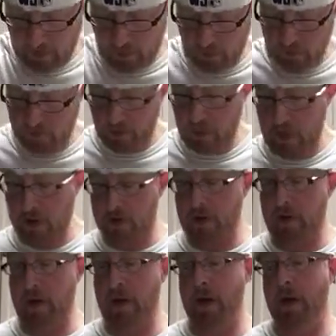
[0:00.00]
of course we got
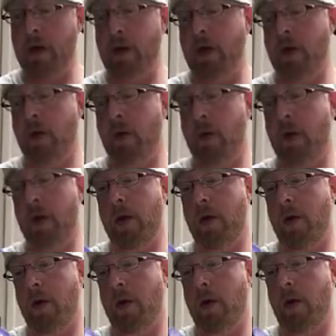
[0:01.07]
the
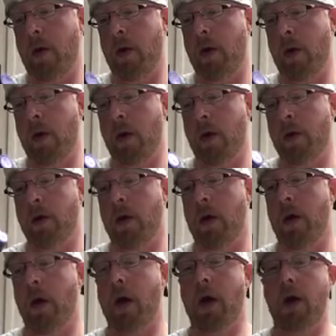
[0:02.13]
Tweaker
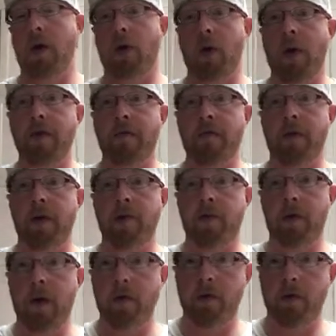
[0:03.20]
uh, Grape Flavor. I